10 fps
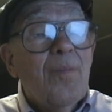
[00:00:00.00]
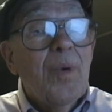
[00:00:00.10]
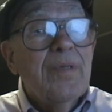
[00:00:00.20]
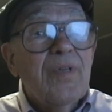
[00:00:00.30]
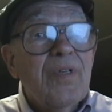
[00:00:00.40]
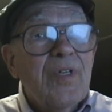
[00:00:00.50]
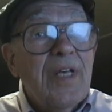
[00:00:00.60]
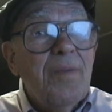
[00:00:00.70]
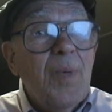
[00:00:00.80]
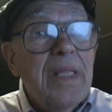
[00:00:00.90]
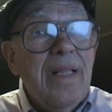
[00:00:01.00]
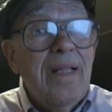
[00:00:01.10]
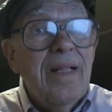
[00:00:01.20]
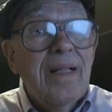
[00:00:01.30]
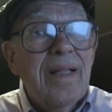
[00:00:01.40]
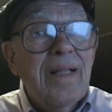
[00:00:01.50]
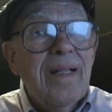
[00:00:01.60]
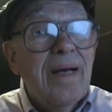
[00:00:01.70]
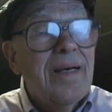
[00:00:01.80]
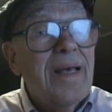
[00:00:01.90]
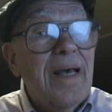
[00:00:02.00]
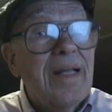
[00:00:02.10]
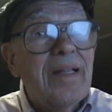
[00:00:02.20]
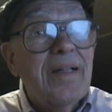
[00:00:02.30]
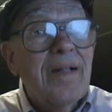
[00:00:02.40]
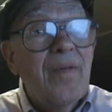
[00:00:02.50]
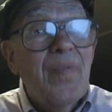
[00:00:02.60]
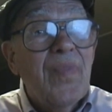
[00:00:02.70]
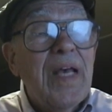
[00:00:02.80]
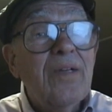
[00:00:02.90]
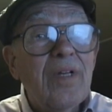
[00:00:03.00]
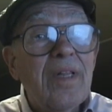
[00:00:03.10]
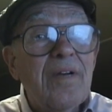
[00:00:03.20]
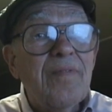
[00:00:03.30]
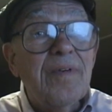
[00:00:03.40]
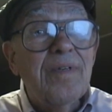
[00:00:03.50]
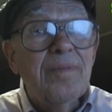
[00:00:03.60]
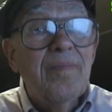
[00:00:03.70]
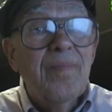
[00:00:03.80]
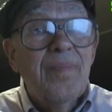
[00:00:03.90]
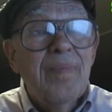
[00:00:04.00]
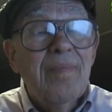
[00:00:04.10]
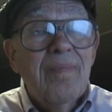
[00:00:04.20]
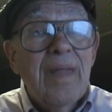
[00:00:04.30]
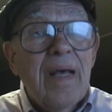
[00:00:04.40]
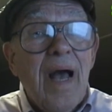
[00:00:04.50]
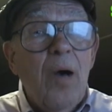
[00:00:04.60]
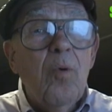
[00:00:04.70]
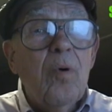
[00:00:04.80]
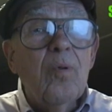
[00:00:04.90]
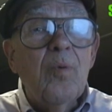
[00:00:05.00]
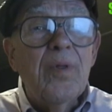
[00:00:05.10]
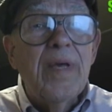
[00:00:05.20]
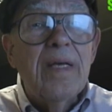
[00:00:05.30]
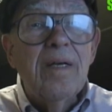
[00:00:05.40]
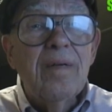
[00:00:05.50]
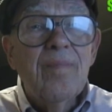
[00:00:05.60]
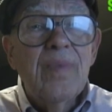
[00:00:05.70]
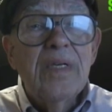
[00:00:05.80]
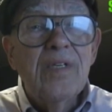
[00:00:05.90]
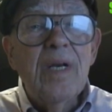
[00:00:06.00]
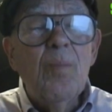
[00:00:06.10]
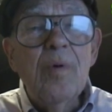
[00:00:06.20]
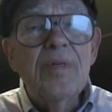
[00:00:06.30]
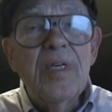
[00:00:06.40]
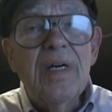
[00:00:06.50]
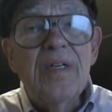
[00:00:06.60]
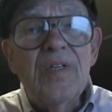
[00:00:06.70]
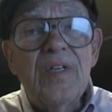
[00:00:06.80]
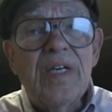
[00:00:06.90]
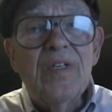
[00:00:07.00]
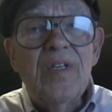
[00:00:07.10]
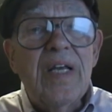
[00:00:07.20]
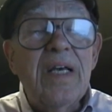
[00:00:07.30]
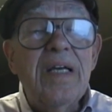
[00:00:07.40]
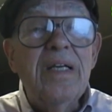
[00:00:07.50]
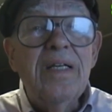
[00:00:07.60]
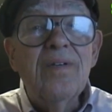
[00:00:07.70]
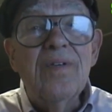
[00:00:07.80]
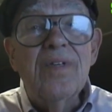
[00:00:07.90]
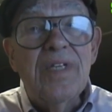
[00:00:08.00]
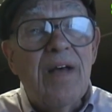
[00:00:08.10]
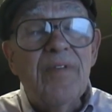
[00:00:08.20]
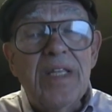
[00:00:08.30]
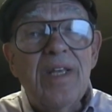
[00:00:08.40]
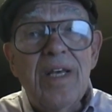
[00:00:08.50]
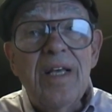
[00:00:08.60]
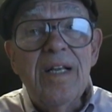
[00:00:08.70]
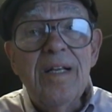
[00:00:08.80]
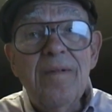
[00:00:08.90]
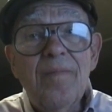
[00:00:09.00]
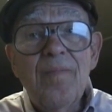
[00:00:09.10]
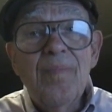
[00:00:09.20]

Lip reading: The merchant seamen, again, they delivered. How old were they? Some were as young as 16, 17,